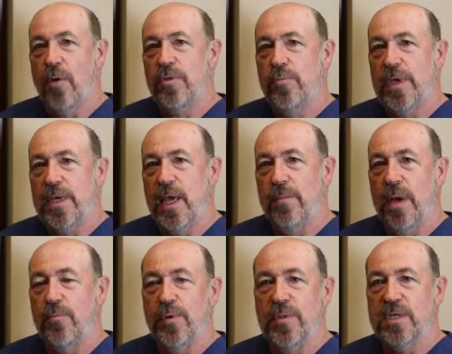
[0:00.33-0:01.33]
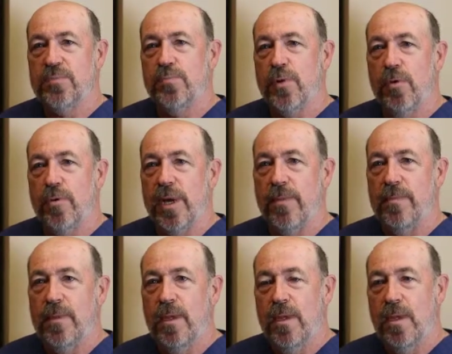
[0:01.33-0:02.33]
how that we came up with this program
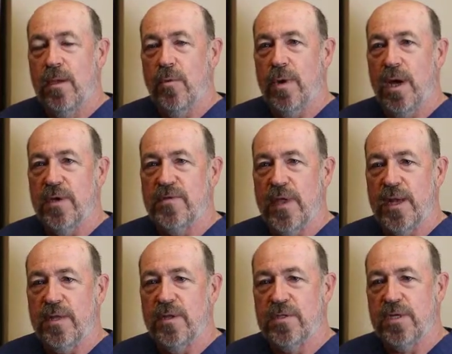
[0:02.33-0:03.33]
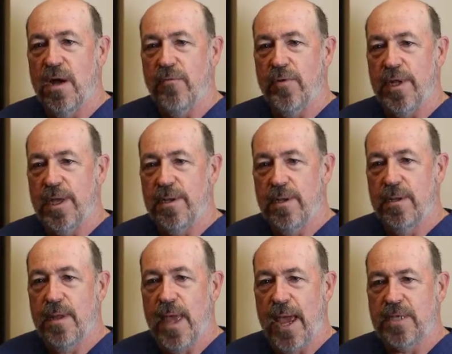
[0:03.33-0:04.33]
was that I discovered it
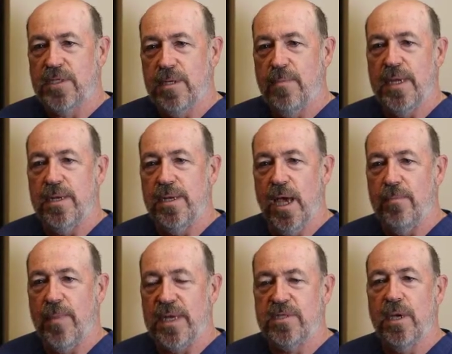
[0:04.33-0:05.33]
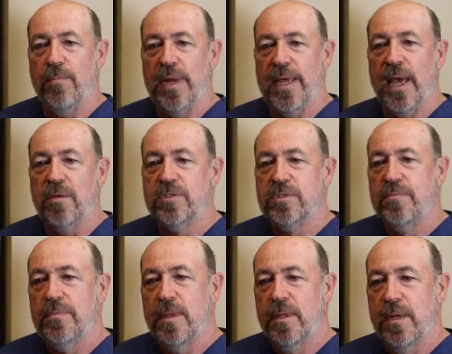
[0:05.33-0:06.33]
actually being done by somebody else
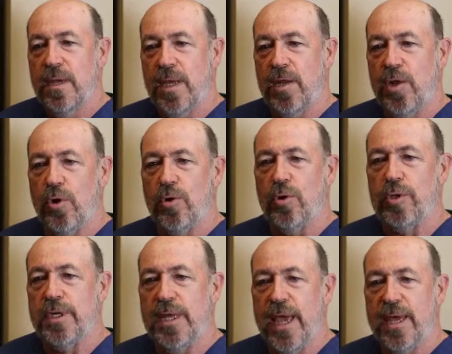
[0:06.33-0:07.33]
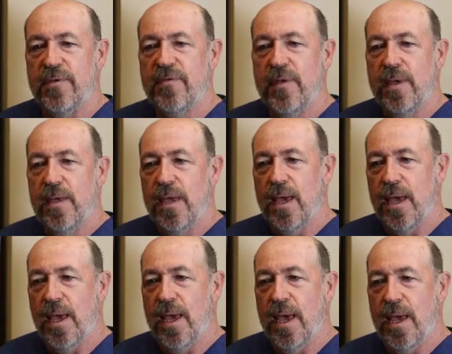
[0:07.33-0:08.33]
in the early days,
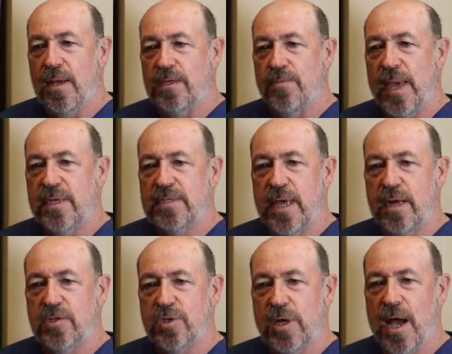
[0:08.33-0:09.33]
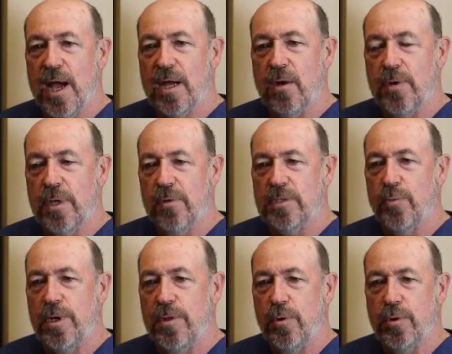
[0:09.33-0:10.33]
and he's based out of Chicago, and he was
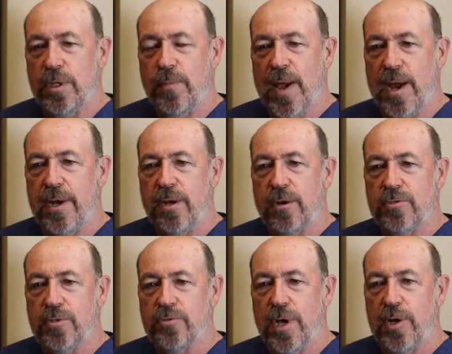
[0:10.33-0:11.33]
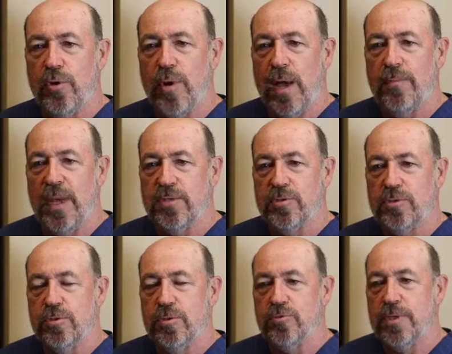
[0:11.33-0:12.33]
one of the early pioneers in trying to do outpatient
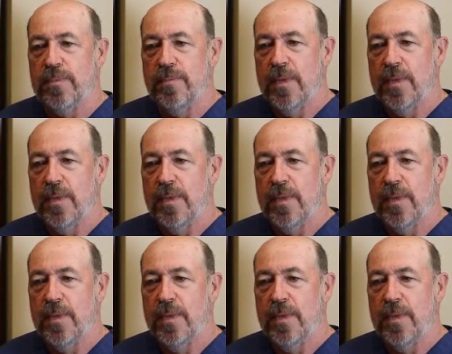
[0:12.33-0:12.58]
surgery.